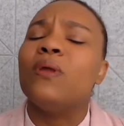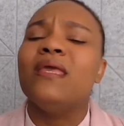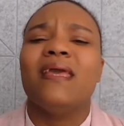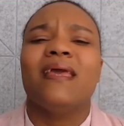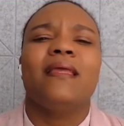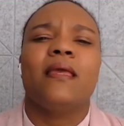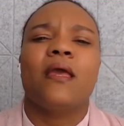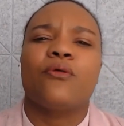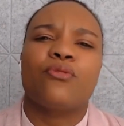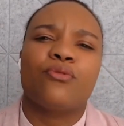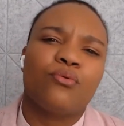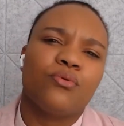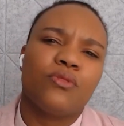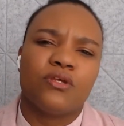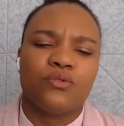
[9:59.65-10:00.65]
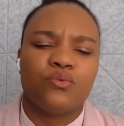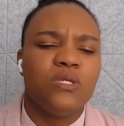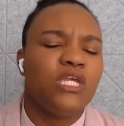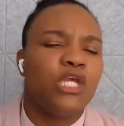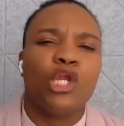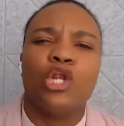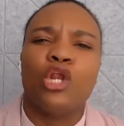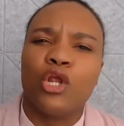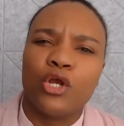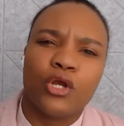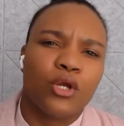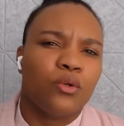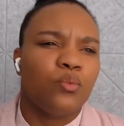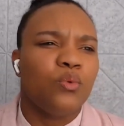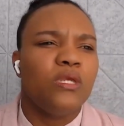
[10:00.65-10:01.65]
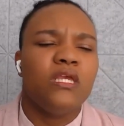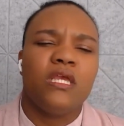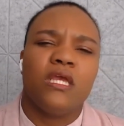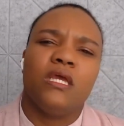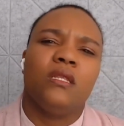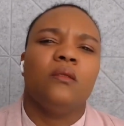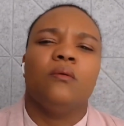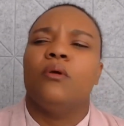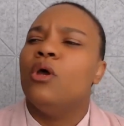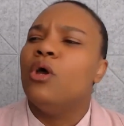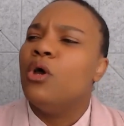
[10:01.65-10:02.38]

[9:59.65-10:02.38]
We can get through this. We can learn. We can